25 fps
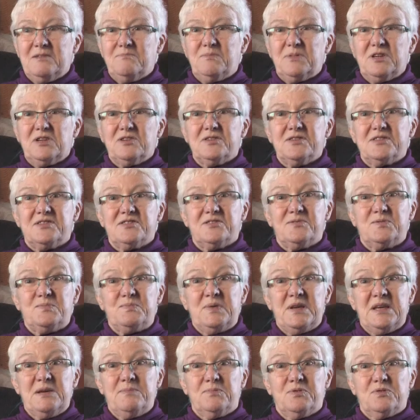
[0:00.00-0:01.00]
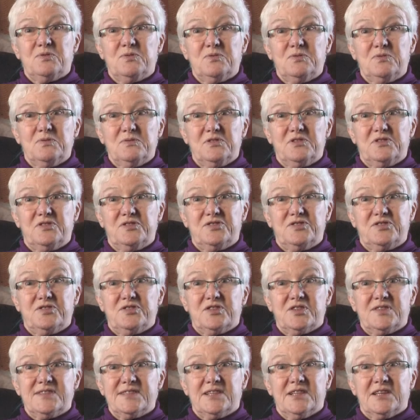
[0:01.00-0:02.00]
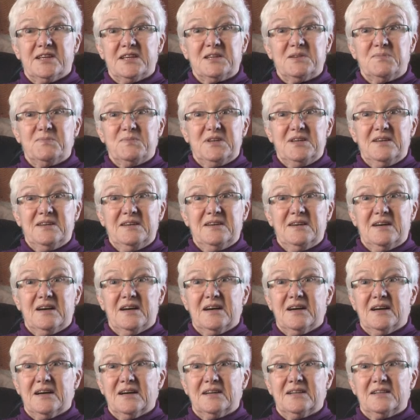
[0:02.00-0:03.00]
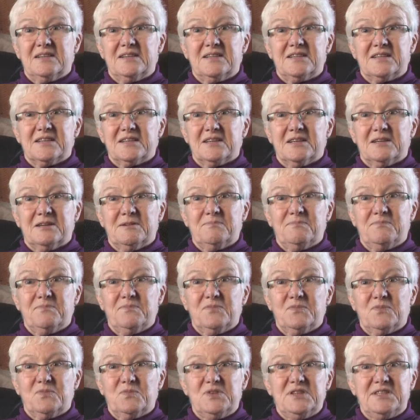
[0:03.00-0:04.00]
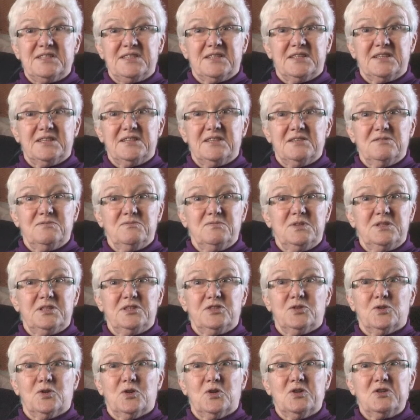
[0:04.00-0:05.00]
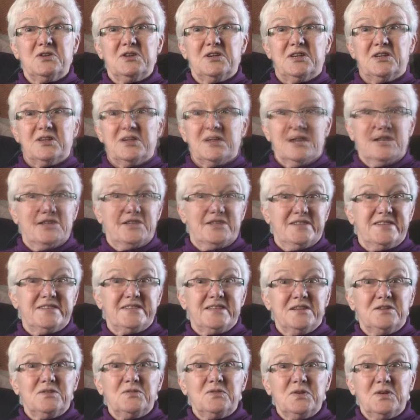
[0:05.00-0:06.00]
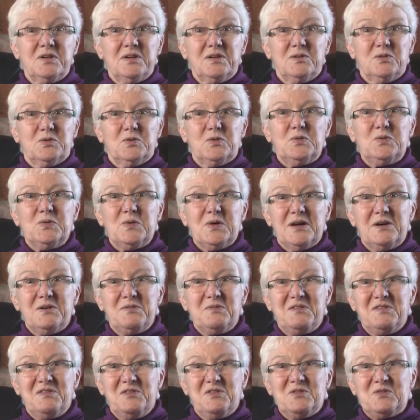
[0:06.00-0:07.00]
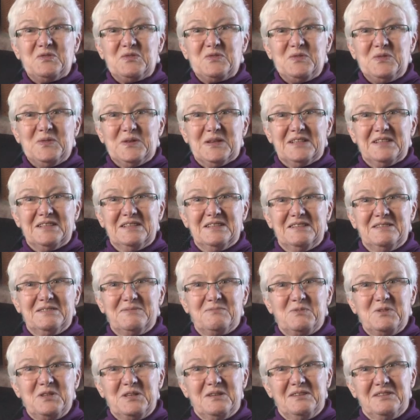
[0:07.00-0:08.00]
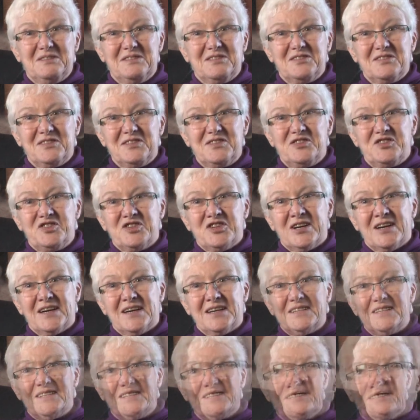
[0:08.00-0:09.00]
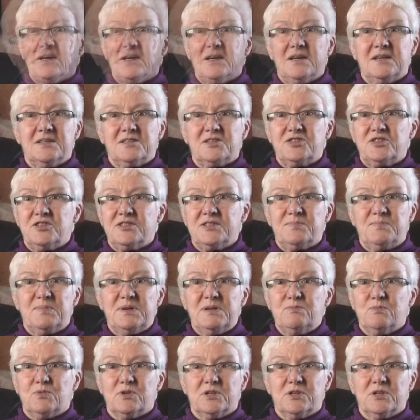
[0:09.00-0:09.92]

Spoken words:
because there's people just like me, and we sit and we talk. I just say, oh, hello, how are you? And we just chat. It's just been